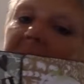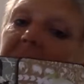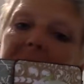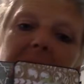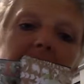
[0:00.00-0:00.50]

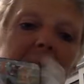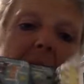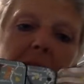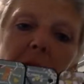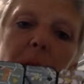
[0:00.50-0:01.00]
and it's
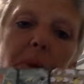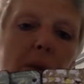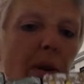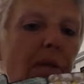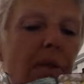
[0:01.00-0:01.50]
another
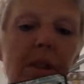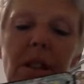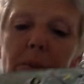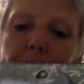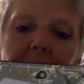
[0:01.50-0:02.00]
beautiful
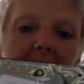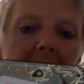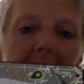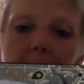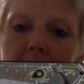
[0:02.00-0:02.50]
Sabrina
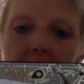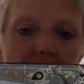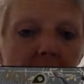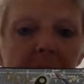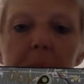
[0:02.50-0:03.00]
K
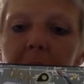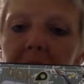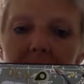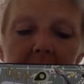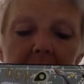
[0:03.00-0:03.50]
project from
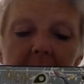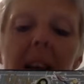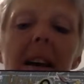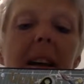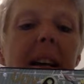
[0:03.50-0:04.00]
Kentucky.
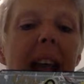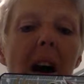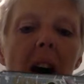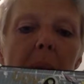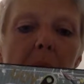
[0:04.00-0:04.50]

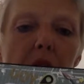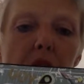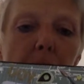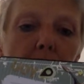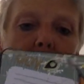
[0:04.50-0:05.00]
Now, I'm going to
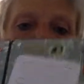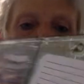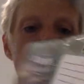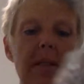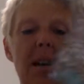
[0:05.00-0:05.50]
show it to
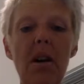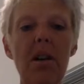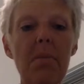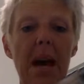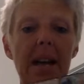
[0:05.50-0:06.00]
you
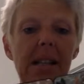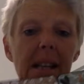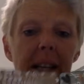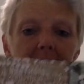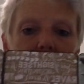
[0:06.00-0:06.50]
en masse
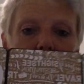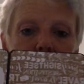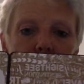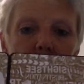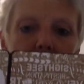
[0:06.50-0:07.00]
like this
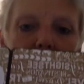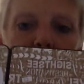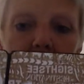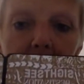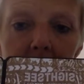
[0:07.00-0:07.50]
so you can
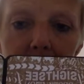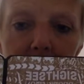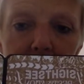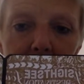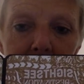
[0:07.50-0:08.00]
see it.
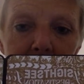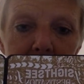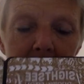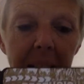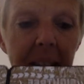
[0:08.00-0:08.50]

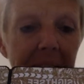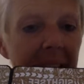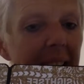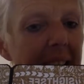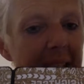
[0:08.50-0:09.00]
And then
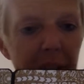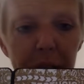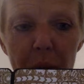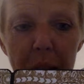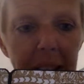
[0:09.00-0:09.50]
I got to tell
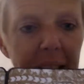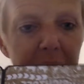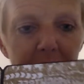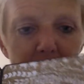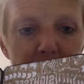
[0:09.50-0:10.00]
you why I
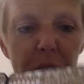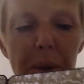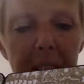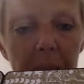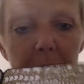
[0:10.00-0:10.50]
love this. Do you
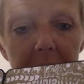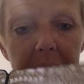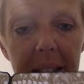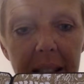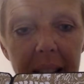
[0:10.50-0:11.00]
see what
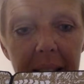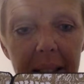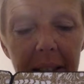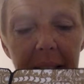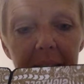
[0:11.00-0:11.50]
this
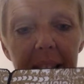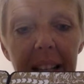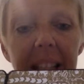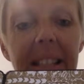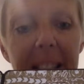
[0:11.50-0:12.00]
says?
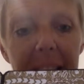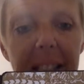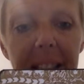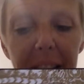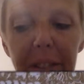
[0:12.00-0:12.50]
It says
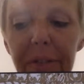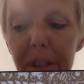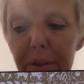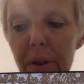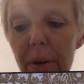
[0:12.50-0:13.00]
Tel
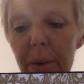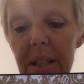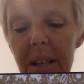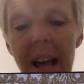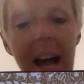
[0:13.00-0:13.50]
Aviv,
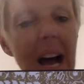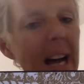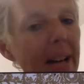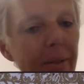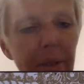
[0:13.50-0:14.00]
folks.
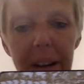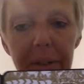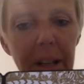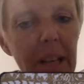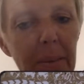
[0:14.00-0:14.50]
I am
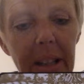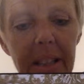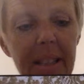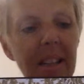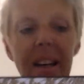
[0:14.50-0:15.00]
forever keeping
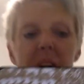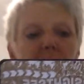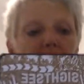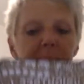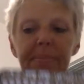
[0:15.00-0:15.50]
this in an
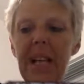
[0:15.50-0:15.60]
album.